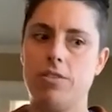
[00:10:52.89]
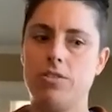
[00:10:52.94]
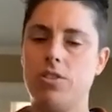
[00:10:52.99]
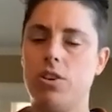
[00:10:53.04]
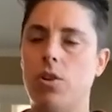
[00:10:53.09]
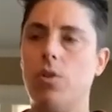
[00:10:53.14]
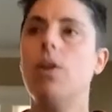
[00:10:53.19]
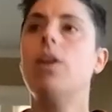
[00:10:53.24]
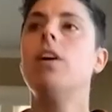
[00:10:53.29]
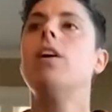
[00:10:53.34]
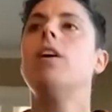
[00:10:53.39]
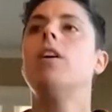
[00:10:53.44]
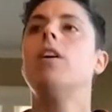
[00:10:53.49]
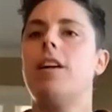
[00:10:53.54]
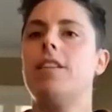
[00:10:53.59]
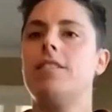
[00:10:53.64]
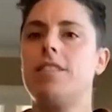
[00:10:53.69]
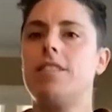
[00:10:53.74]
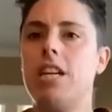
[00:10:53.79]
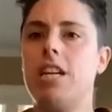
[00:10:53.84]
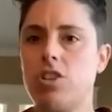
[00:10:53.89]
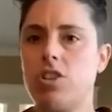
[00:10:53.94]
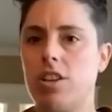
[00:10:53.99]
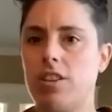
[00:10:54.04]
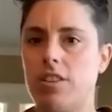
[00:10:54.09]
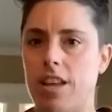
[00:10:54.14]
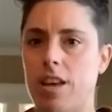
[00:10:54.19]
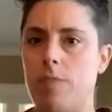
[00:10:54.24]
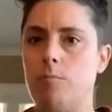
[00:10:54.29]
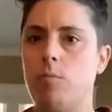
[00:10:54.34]
So
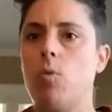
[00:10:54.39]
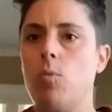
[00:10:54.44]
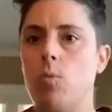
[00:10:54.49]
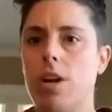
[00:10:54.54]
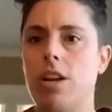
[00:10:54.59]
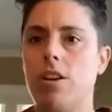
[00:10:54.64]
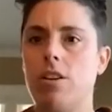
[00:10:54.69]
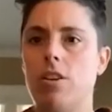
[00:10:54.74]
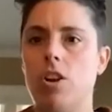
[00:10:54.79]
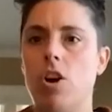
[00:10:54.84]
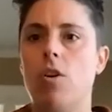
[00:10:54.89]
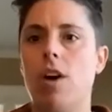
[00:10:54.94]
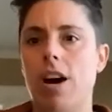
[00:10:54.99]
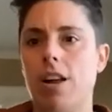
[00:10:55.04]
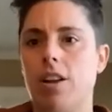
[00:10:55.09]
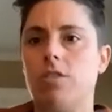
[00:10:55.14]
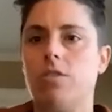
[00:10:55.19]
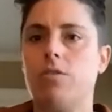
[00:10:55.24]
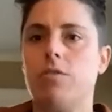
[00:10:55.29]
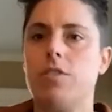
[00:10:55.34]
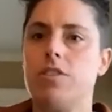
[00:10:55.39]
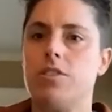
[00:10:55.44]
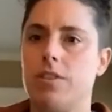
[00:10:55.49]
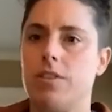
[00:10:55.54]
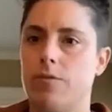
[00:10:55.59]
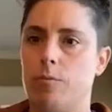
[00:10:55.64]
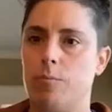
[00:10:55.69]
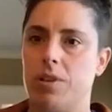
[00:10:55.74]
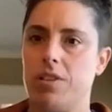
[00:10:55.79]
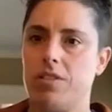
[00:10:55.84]
teaching them what we know how to do for these
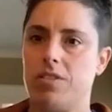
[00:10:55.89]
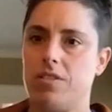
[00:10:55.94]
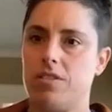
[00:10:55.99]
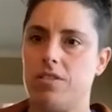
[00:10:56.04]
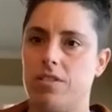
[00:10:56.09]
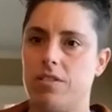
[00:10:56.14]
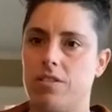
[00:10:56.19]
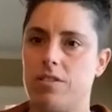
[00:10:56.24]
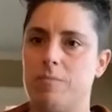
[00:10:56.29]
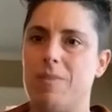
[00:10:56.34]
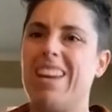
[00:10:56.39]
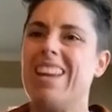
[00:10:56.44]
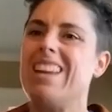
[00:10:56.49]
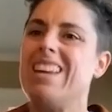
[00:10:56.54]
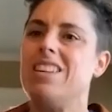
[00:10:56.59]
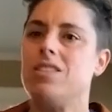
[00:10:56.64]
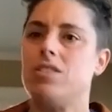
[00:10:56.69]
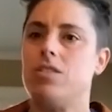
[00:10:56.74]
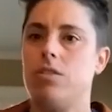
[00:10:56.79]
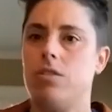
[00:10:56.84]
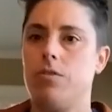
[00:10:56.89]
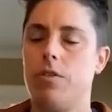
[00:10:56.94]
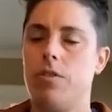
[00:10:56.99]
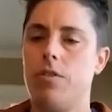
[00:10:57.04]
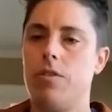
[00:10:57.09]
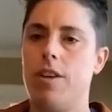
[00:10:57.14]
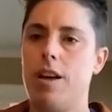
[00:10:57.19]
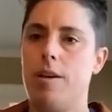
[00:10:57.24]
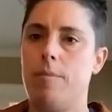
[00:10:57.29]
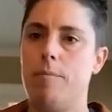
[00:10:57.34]
different businesses to make it easier for
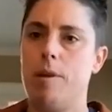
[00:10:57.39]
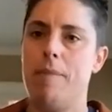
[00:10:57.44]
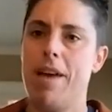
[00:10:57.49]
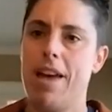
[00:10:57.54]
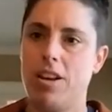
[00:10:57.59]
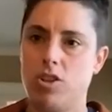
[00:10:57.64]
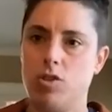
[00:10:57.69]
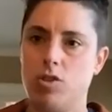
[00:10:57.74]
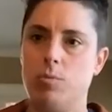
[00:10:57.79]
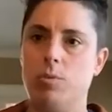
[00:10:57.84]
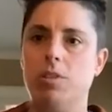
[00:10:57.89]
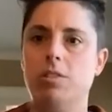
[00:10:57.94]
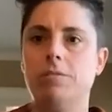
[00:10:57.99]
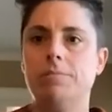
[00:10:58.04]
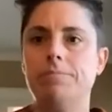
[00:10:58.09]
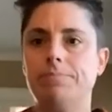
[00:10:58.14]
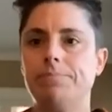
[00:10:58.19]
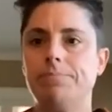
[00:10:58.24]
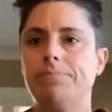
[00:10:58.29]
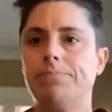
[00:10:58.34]
them and manageable.